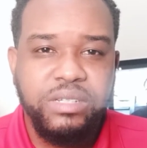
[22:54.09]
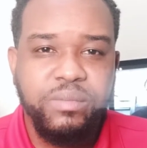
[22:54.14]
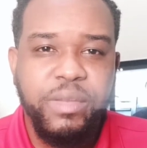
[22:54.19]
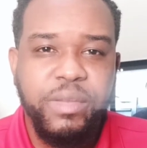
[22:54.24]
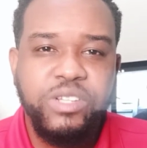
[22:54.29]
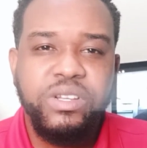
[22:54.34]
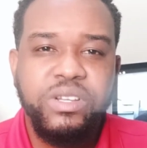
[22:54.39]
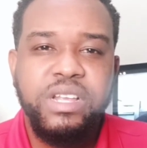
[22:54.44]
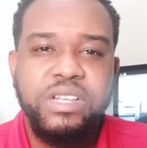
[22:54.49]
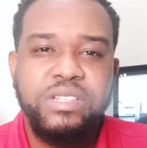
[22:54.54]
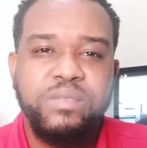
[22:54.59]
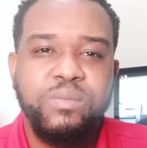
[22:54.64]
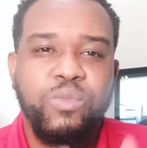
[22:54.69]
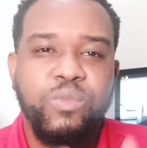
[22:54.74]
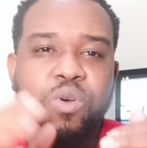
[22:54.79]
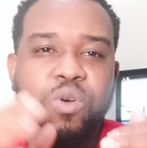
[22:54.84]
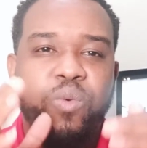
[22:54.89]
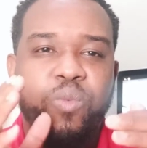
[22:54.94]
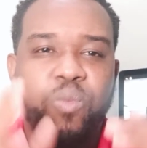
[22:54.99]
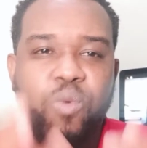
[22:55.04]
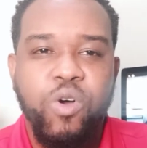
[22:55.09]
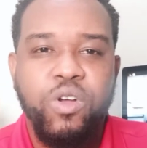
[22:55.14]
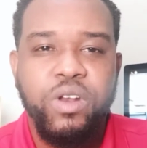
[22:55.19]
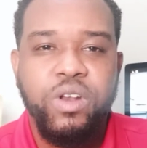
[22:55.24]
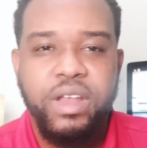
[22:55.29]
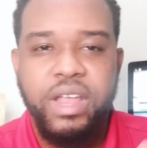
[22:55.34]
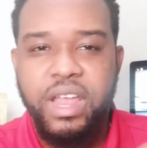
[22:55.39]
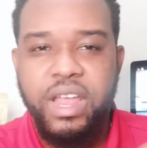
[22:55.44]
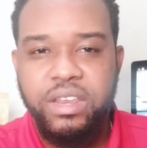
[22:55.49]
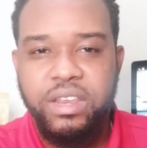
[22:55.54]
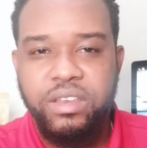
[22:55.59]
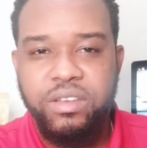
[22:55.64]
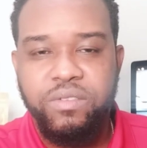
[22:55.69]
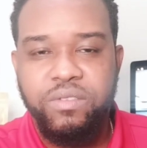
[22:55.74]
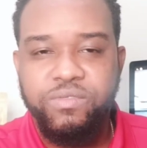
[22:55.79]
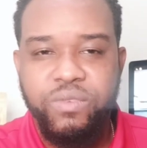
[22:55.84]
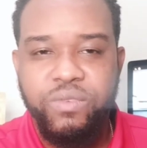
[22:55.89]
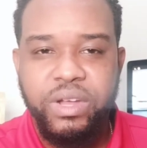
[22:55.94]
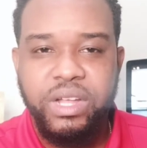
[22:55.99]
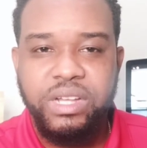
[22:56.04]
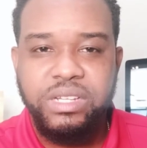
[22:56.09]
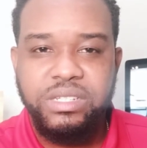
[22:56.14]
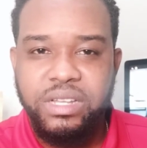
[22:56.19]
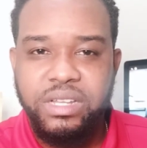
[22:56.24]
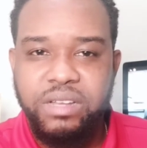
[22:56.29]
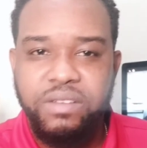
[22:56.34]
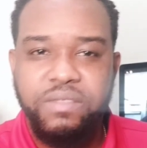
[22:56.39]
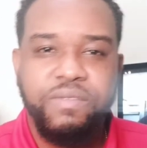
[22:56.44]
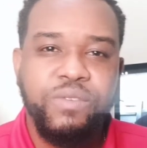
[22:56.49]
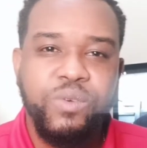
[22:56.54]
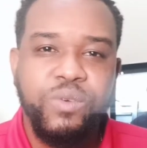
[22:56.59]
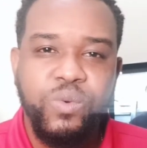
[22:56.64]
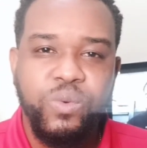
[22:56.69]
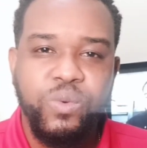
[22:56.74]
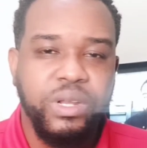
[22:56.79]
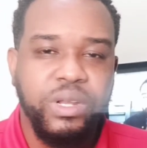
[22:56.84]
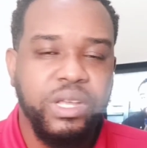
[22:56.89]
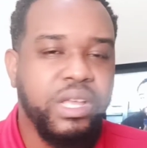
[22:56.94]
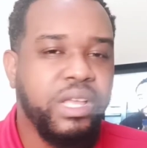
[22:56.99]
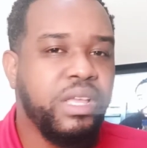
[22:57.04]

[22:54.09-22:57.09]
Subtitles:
Make sure there's more water in your fridge than food.